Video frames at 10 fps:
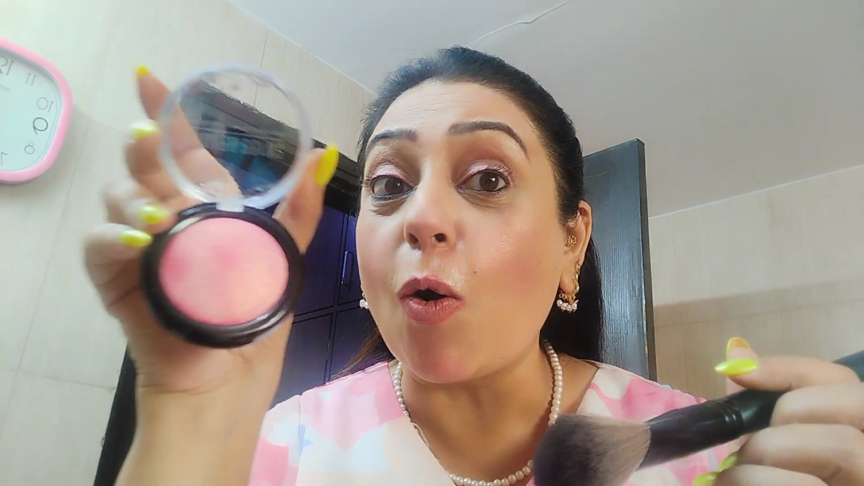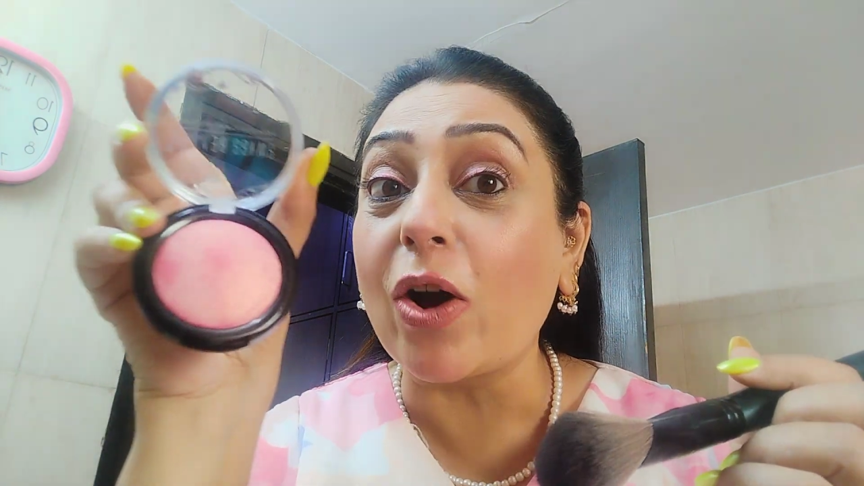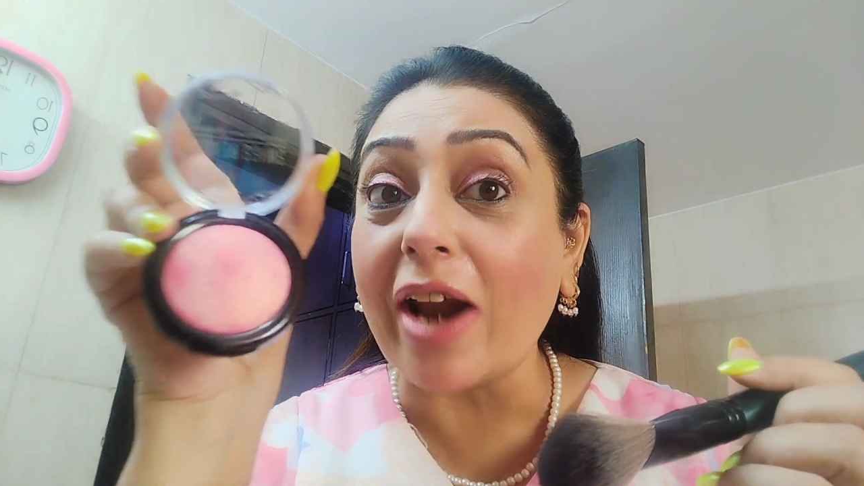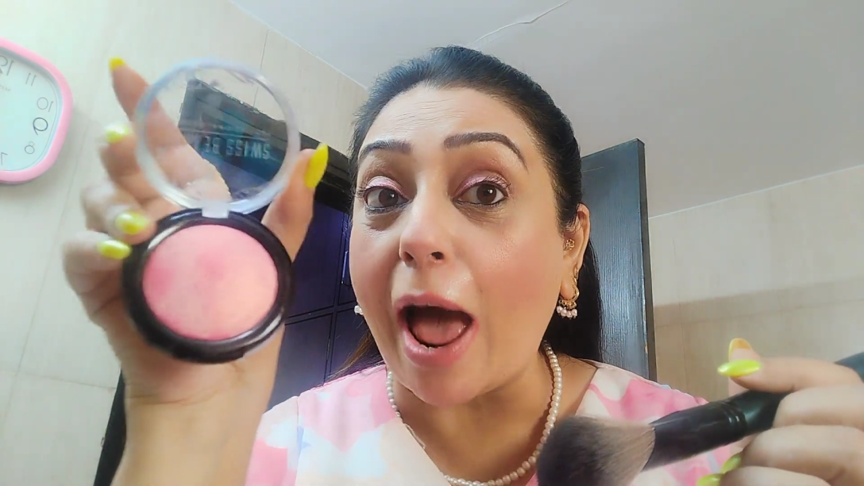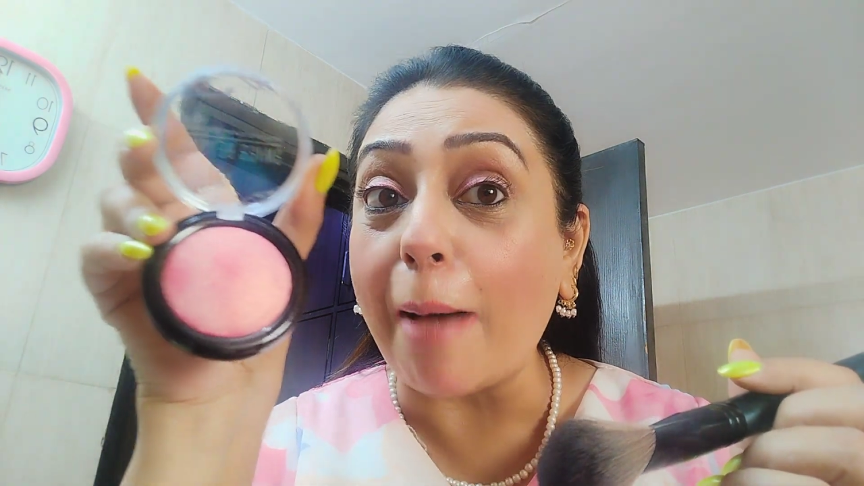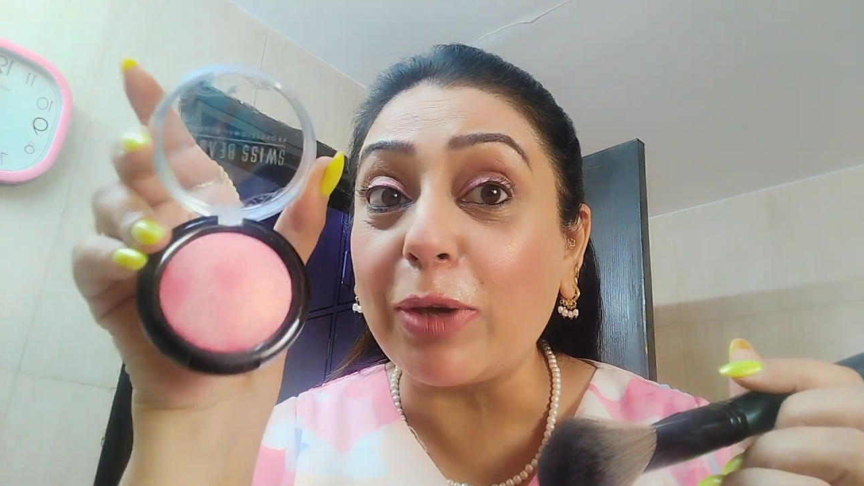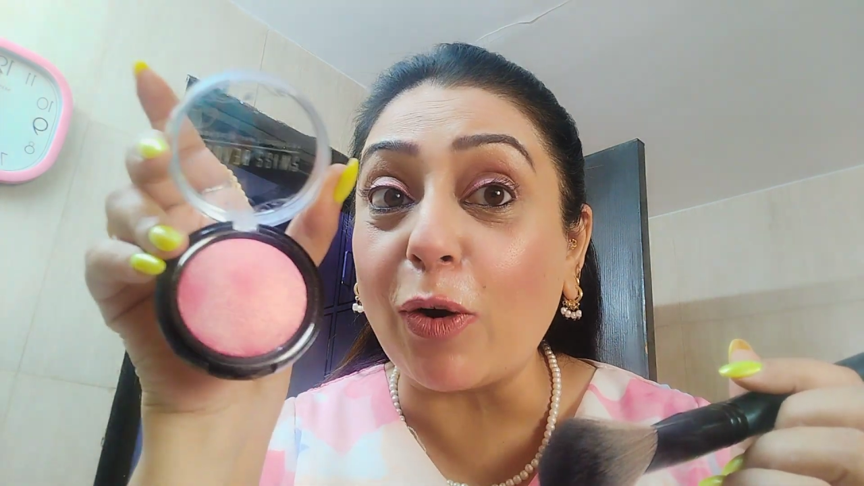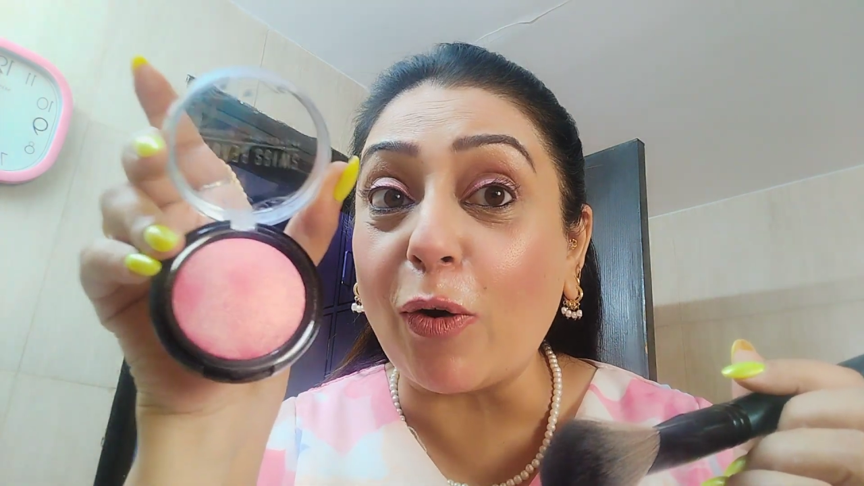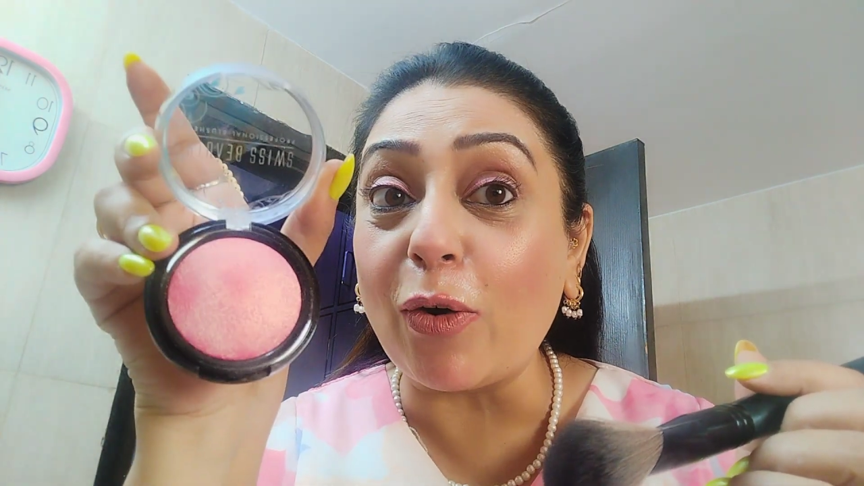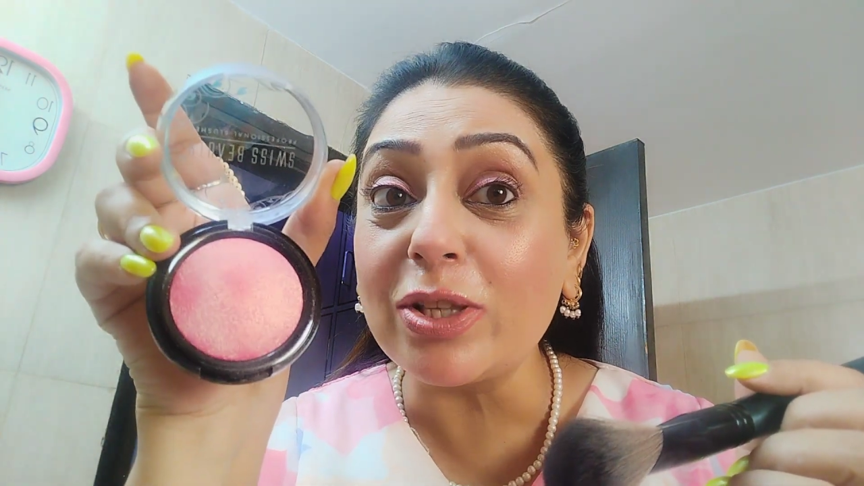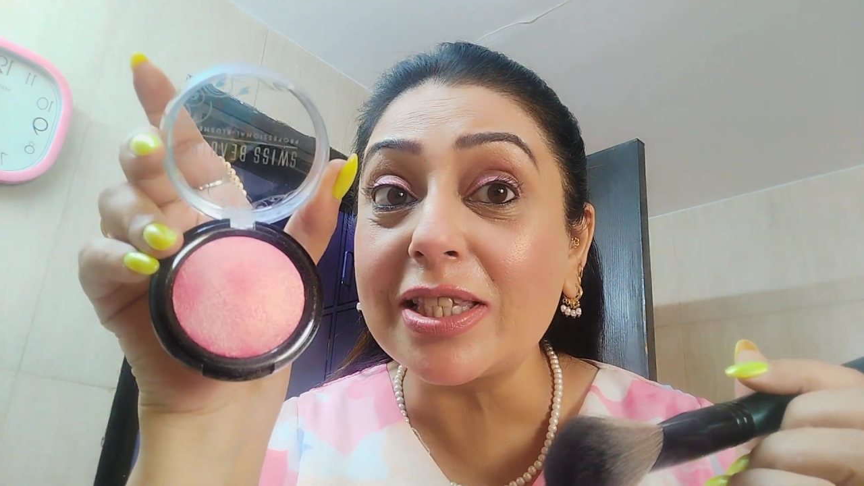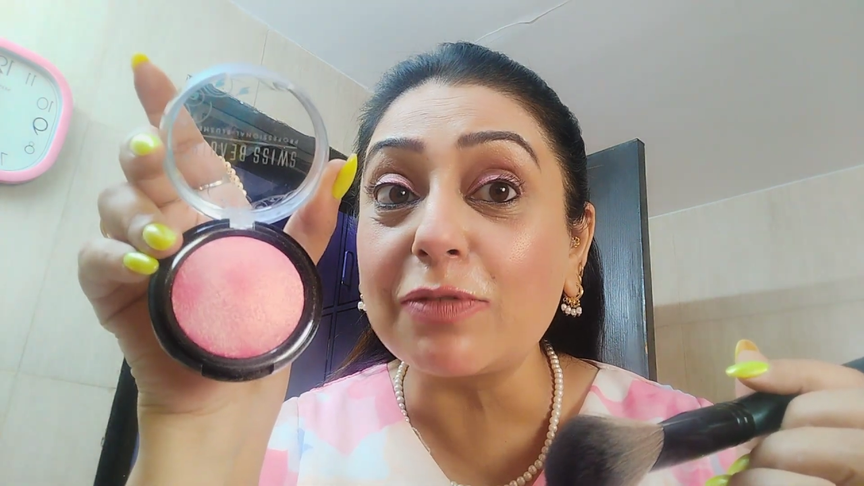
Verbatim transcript: grab yours